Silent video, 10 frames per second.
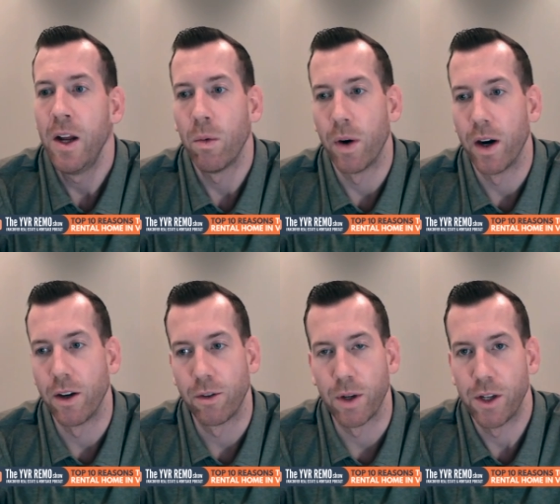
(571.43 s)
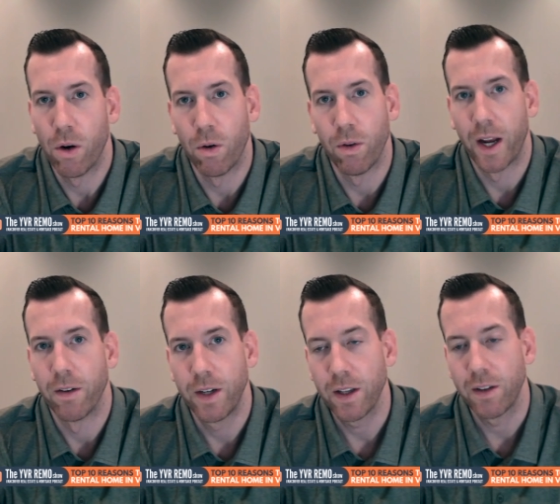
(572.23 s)
Whereas when you own that
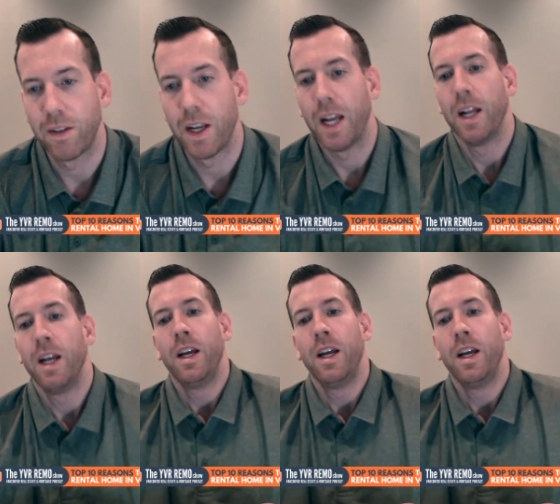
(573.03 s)
real estate,